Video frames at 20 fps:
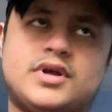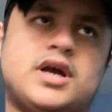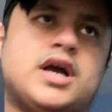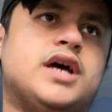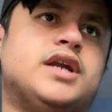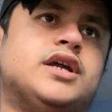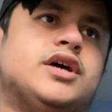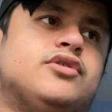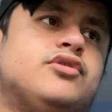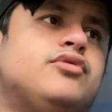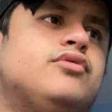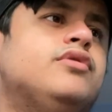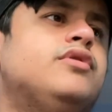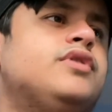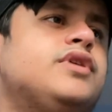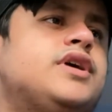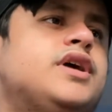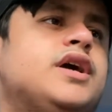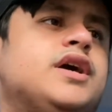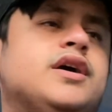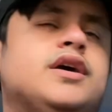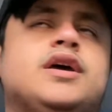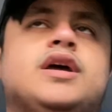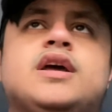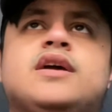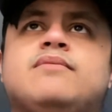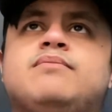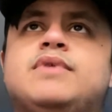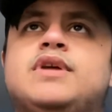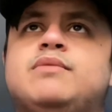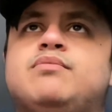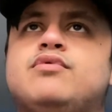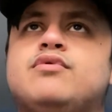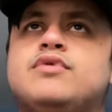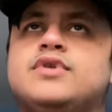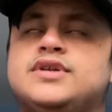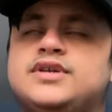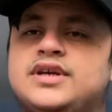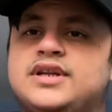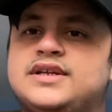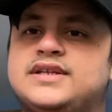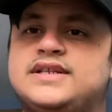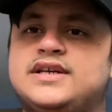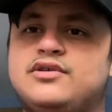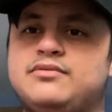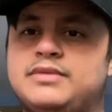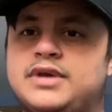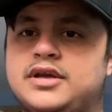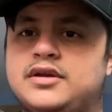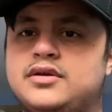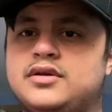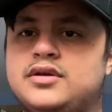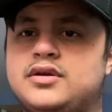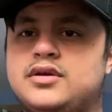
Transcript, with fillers: And I do not care if people are going to tell me